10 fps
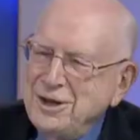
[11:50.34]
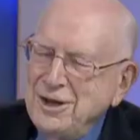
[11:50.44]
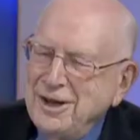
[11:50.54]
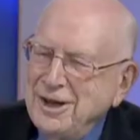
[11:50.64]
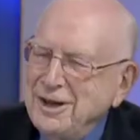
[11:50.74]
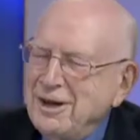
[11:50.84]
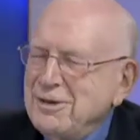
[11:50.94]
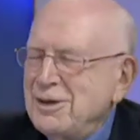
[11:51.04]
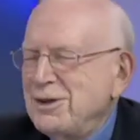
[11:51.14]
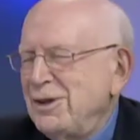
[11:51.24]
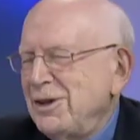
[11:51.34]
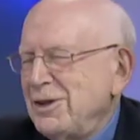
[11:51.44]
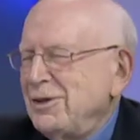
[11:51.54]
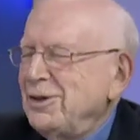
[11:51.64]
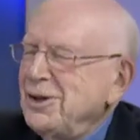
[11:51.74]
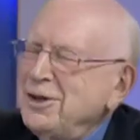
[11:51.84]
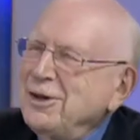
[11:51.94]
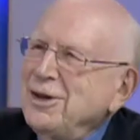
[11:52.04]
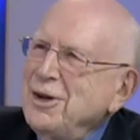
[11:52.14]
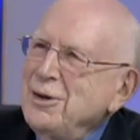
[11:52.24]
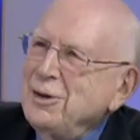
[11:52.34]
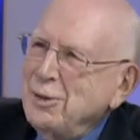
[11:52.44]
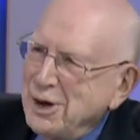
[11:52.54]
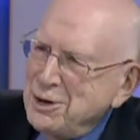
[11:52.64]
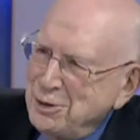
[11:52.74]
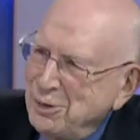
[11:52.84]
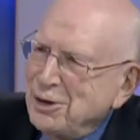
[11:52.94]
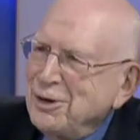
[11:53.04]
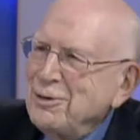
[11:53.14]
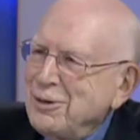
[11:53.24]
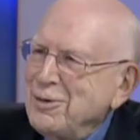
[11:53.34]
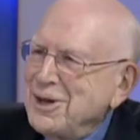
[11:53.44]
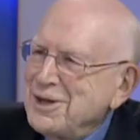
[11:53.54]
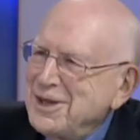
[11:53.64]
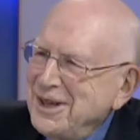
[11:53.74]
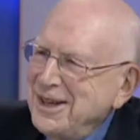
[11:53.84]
I was just curious. What did you learn from this?